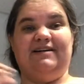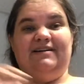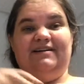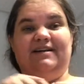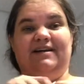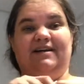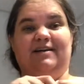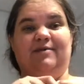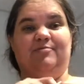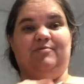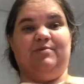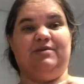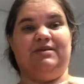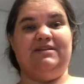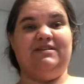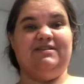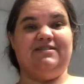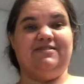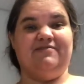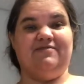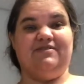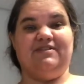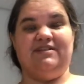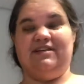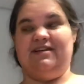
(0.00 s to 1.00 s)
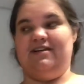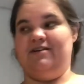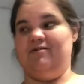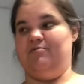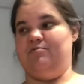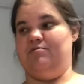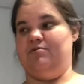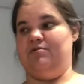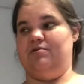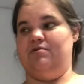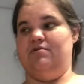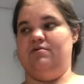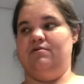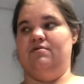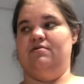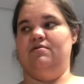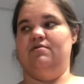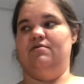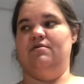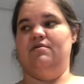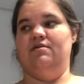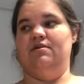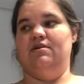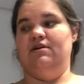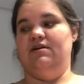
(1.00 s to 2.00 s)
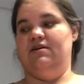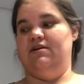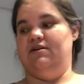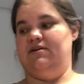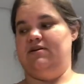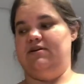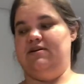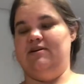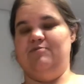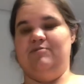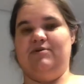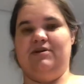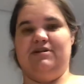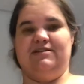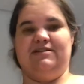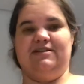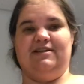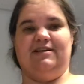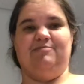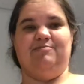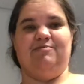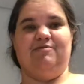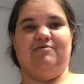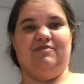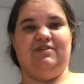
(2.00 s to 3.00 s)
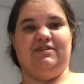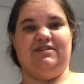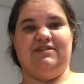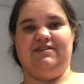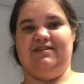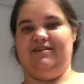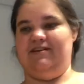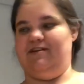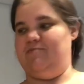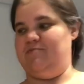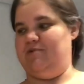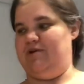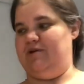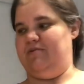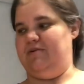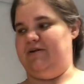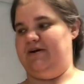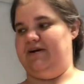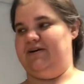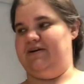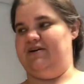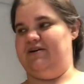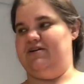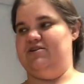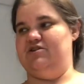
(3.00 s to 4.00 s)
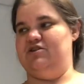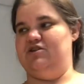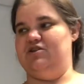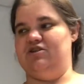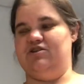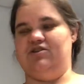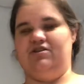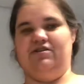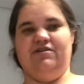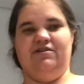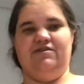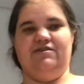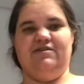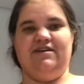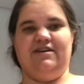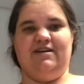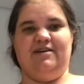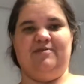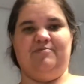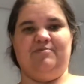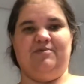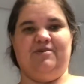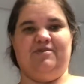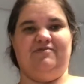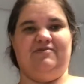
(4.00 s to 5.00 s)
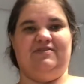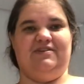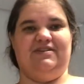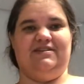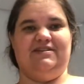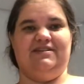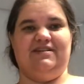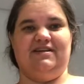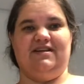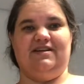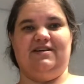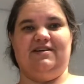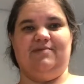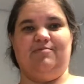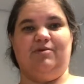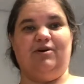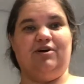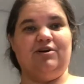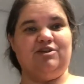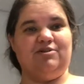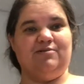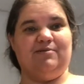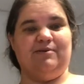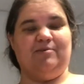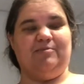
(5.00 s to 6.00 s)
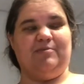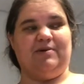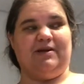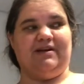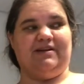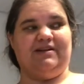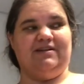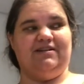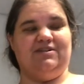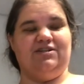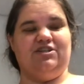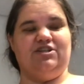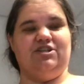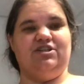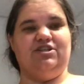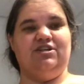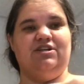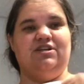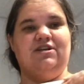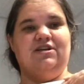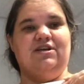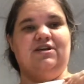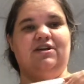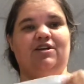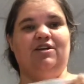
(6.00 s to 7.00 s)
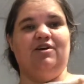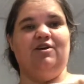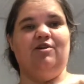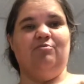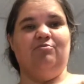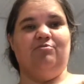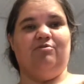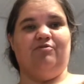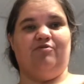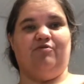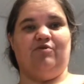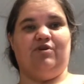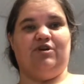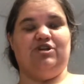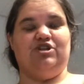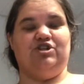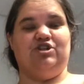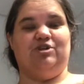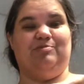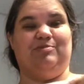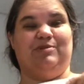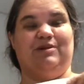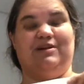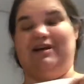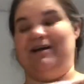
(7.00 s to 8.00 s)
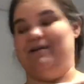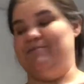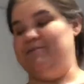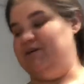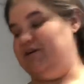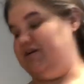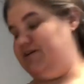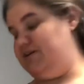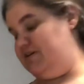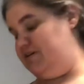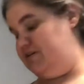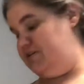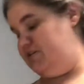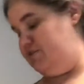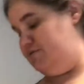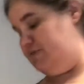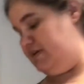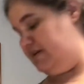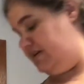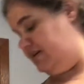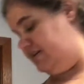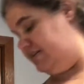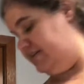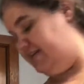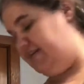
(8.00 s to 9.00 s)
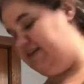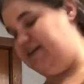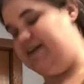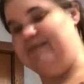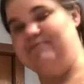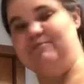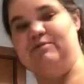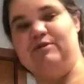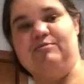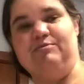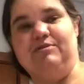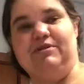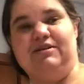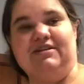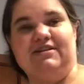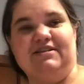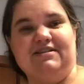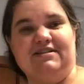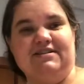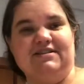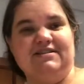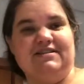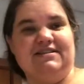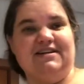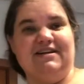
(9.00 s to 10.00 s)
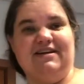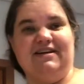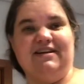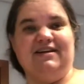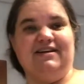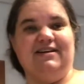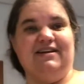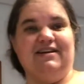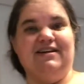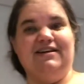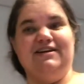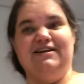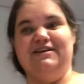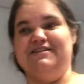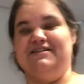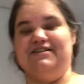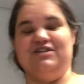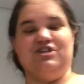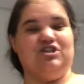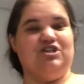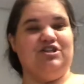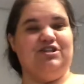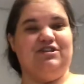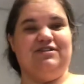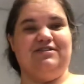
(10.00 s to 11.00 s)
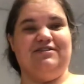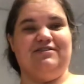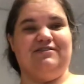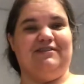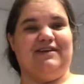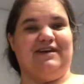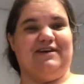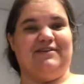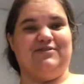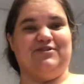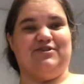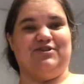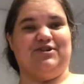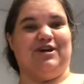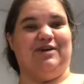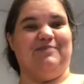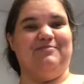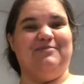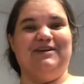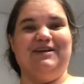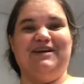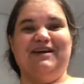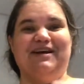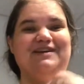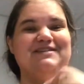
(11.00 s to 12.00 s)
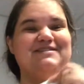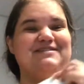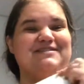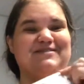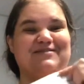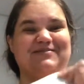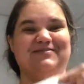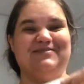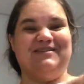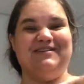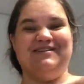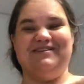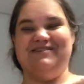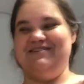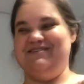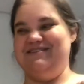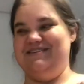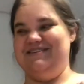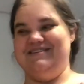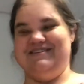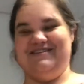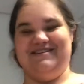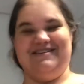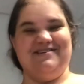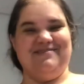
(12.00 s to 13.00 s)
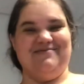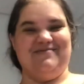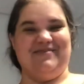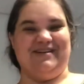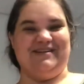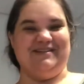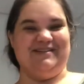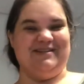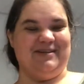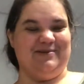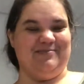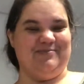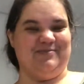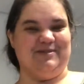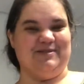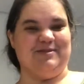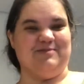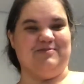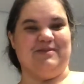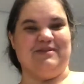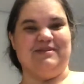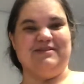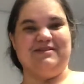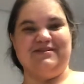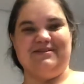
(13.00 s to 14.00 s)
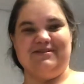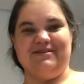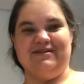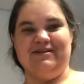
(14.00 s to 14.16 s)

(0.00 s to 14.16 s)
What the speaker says: a piece of tape, eBay tape if it's an eBay package, clear tape if it's a Poshmark package, before I ship it. I'm not gonna do that on the camera because in addition to the loud drumming, I don't think you need to hear my tape dispenser.